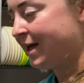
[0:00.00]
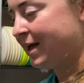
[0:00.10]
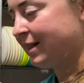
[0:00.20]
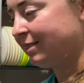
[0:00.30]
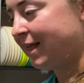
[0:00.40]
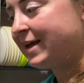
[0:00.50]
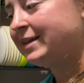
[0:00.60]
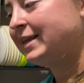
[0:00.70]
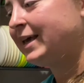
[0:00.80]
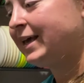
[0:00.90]

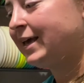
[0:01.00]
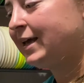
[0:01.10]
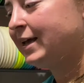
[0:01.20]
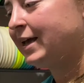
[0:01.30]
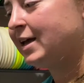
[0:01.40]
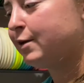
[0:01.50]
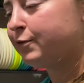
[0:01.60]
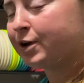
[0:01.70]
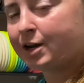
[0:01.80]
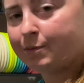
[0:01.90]
lightly if you're
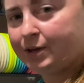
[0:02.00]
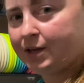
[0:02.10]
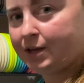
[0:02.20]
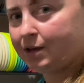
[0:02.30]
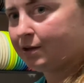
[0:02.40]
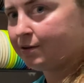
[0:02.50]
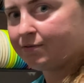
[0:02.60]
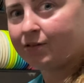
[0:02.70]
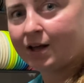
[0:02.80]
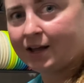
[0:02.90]
going to be
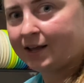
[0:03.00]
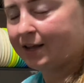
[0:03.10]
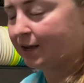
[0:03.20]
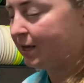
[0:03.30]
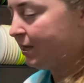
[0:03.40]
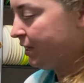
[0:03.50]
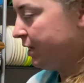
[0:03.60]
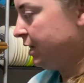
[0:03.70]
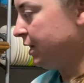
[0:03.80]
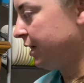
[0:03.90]
flying
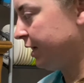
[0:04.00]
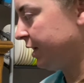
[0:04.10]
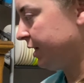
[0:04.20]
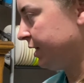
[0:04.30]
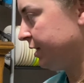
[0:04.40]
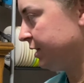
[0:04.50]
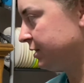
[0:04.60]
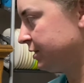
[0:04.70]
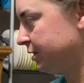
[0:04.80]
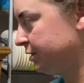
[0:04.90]
and
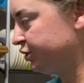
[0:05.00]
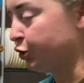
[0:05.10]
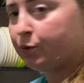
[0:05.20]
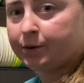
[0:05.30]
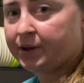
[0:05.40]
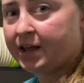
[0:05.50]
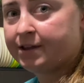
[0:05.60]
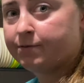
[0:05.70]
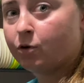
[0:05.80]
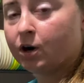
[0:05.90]
don't want to pay
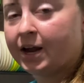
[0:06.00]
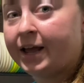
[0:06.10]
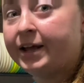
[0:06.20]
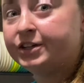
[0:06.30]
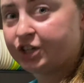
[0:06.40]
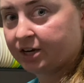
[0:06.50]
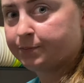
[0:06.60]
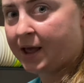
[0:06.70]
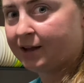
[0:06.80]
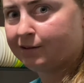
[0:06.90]
for a check
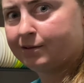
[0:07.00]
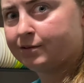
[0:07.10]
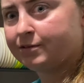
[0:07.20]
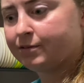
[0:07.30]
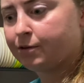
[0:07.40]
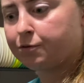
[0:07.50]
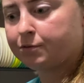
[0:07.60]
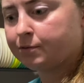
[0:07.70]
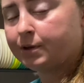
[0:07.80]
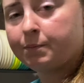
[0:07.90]
bag because
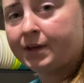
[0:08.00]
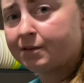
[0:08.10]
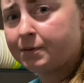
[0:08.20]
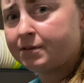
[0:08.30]
those can be expensive.